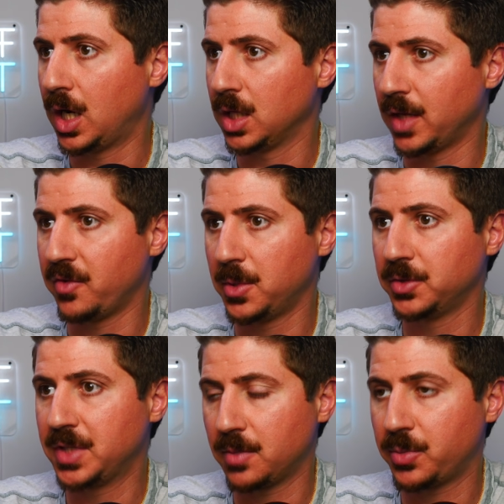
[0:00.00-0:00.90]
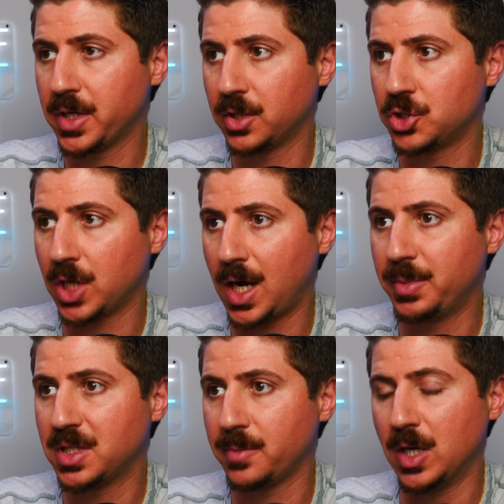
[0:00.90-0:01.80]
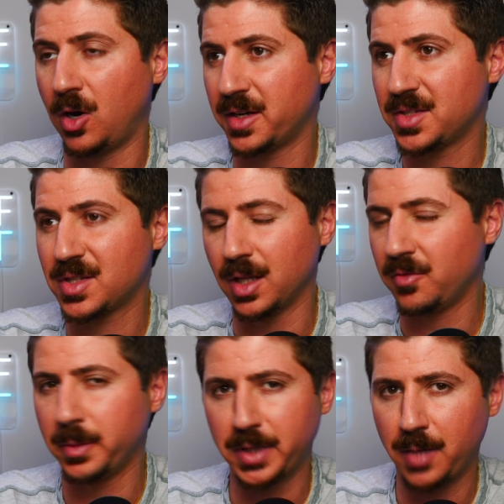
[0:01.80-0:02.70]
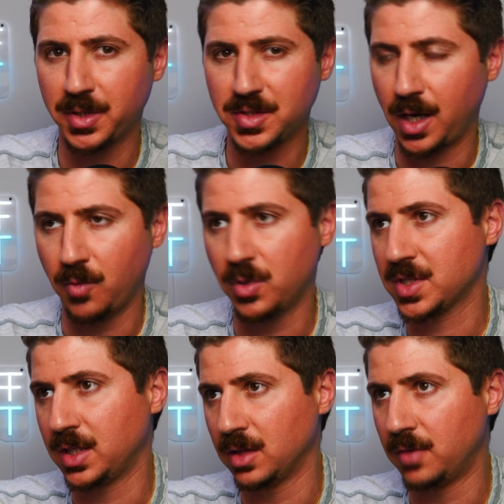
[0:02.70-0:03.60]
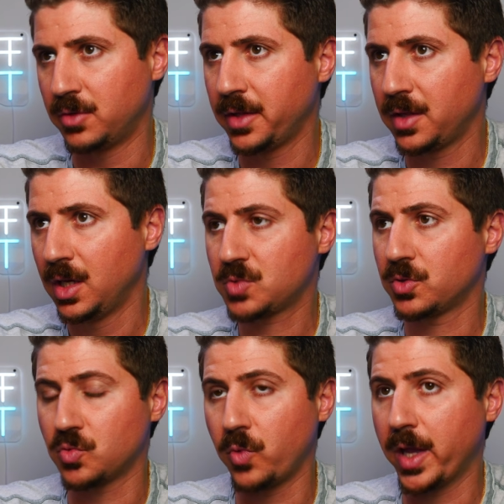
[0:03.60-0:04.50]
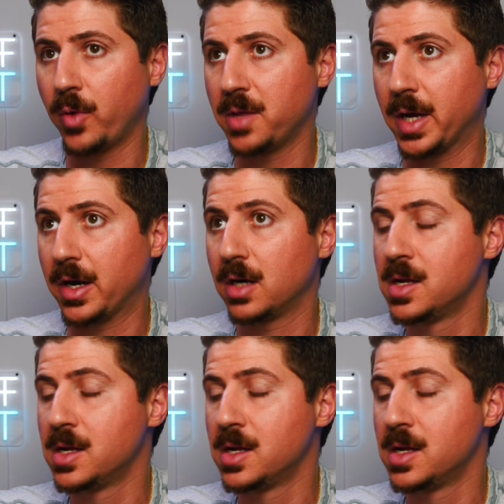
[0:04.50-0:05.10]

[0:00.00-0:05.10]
Lovable did a pretty good job, but to be honest, the Lovable templates I wasn't in love with. This one's way, way better.